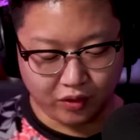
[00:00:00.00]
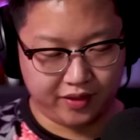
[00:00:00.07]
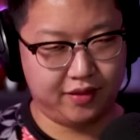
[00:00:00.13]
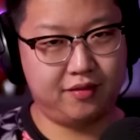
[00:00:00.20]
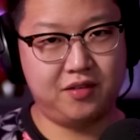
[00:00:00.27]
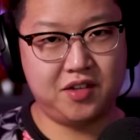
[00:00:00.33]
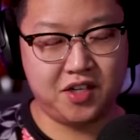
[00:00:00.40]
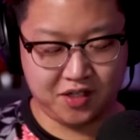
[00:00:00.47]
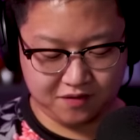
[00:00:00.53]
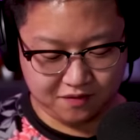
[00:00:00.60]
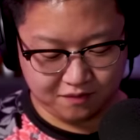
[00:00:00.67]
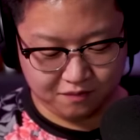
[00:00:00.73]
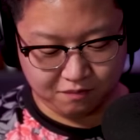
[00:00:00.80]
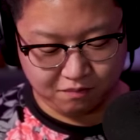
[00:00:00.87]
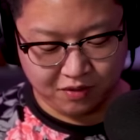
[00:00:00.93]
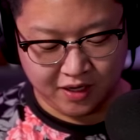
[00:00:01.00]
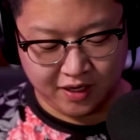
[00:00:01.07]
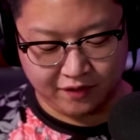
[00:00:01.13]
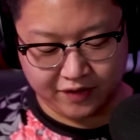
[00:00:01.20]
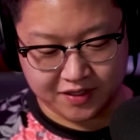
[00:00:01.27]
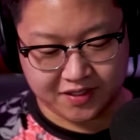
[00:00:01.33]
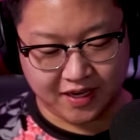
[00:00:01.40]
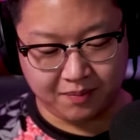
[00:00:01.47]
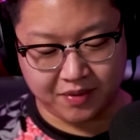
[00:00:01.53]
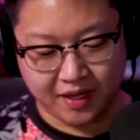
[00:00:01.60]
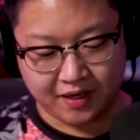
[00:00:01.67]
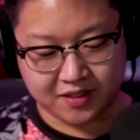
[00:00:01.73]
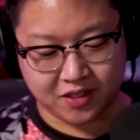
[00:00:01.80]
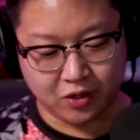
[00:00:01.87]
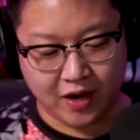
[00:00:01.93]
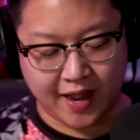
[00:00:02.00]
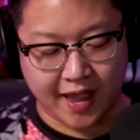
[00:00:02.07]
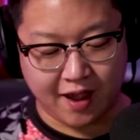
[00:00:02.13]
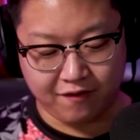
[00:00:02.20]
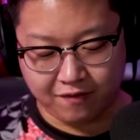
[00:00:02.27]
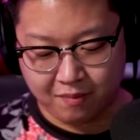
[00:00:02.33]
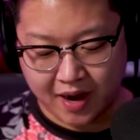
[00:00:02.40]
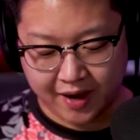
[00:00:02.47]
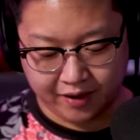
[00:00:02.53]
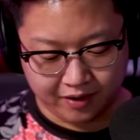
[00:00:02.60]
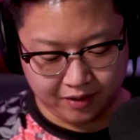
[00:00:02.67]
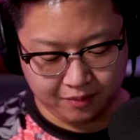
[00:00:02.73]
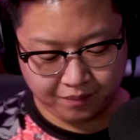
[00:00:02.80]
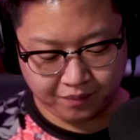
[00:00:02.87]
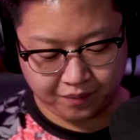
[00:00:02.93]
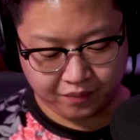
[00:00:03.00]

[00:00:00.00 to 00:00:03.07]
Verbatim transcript: with me of the same thing. So I have minor.